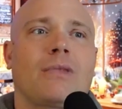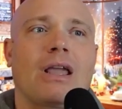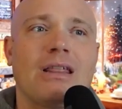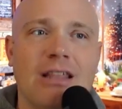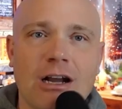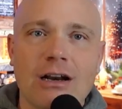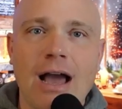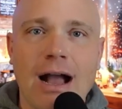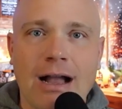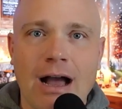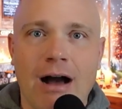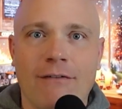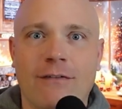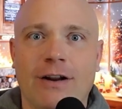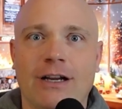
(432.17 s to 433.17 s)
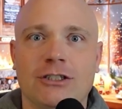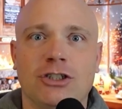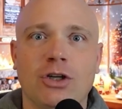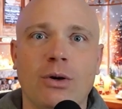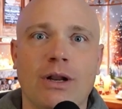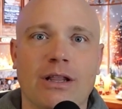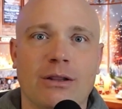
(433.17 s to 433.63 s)
They're not confident
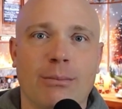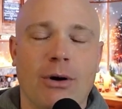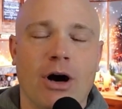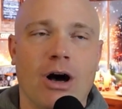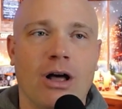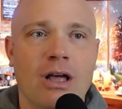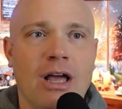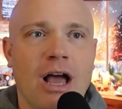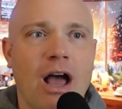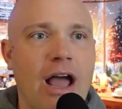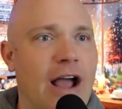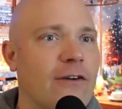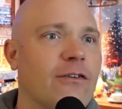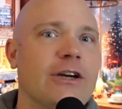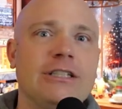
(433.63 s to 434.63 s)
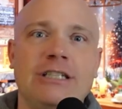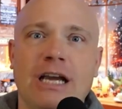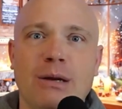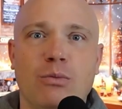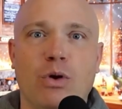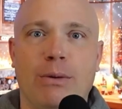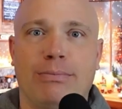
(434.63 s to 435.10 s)
shooting the ball. Every
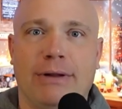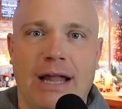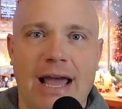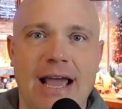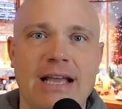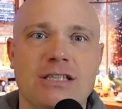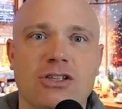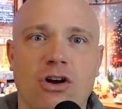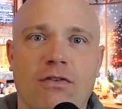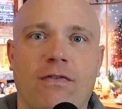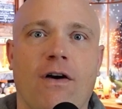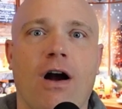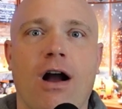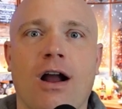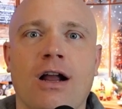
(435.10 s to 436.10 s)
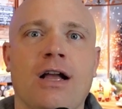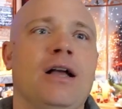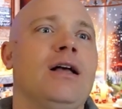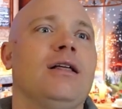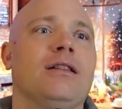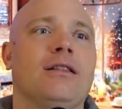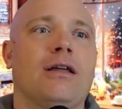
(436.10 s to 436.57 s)
team we play so far,
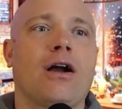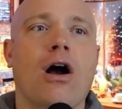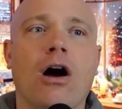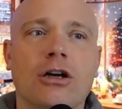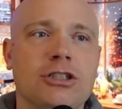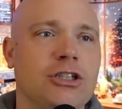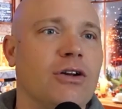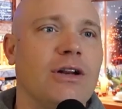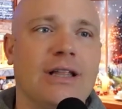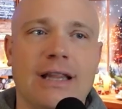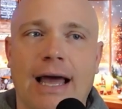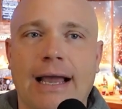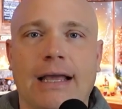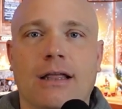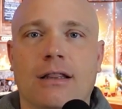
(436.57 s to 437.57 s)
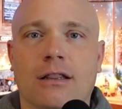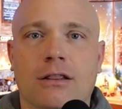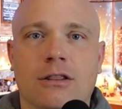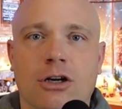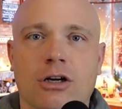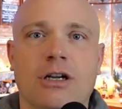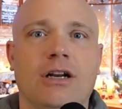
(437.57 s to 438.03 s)
they're all shooting
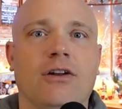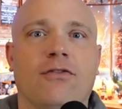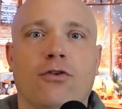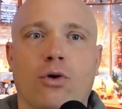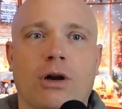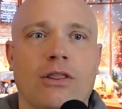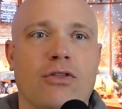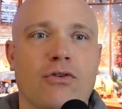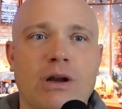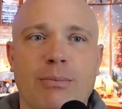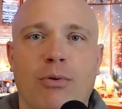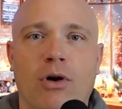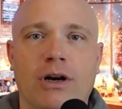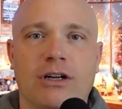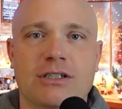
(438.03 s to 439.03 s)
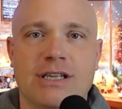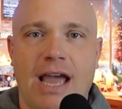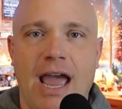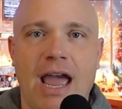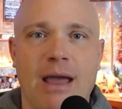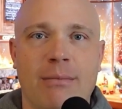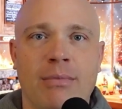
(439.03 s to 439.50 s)
like 30 to 43 pointers a
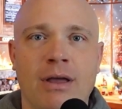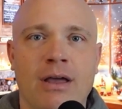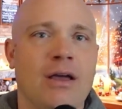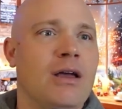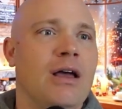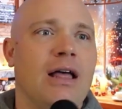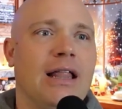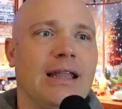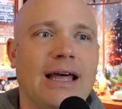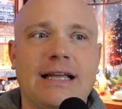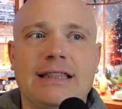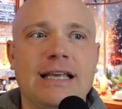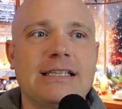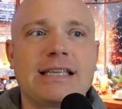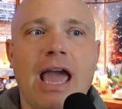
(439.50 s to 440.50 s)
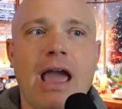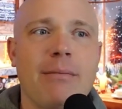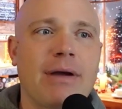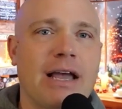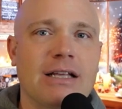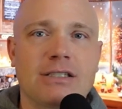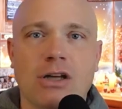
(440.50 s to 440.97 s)
game. Like this
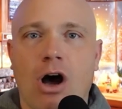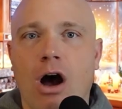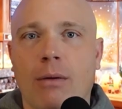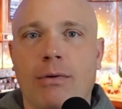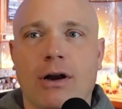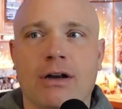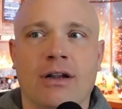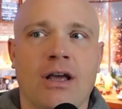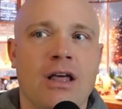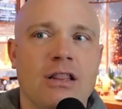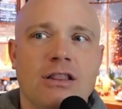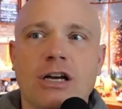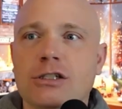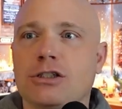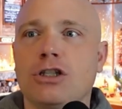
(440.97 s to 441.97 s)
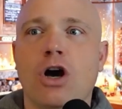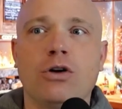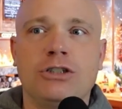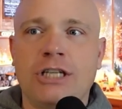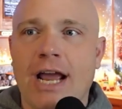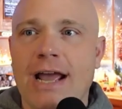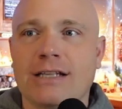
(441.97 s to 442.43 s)
game against Auburn, there's no
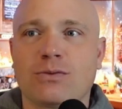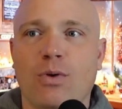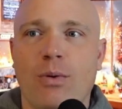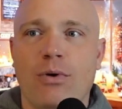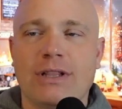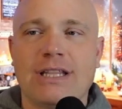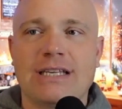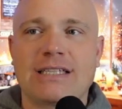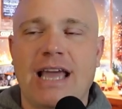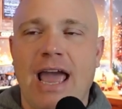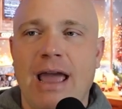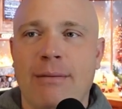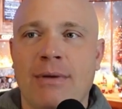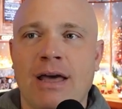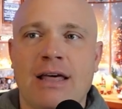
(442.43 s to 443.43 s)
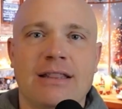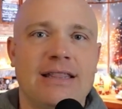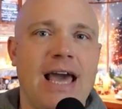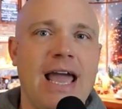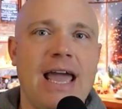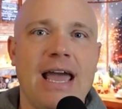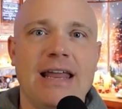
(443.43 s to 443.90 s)
chance we win this game.
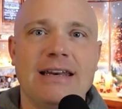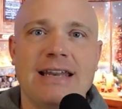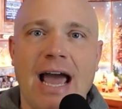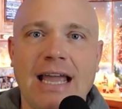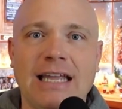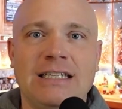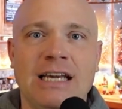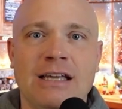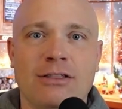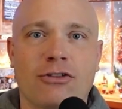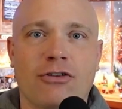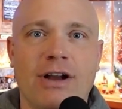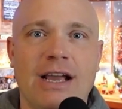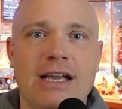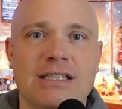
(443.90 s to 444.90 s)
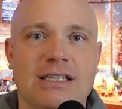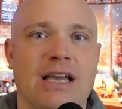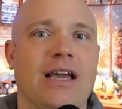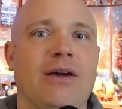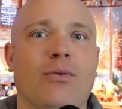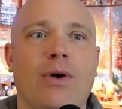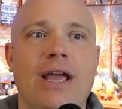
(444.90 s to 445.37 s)
They hit 19 threes
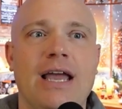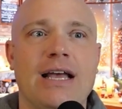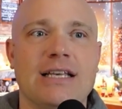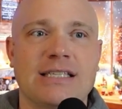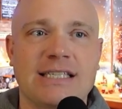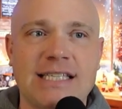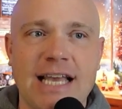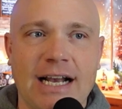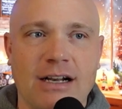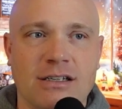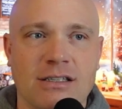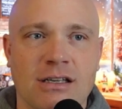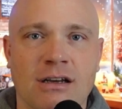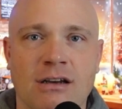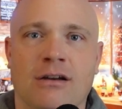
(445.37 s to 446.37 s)
and we hit six.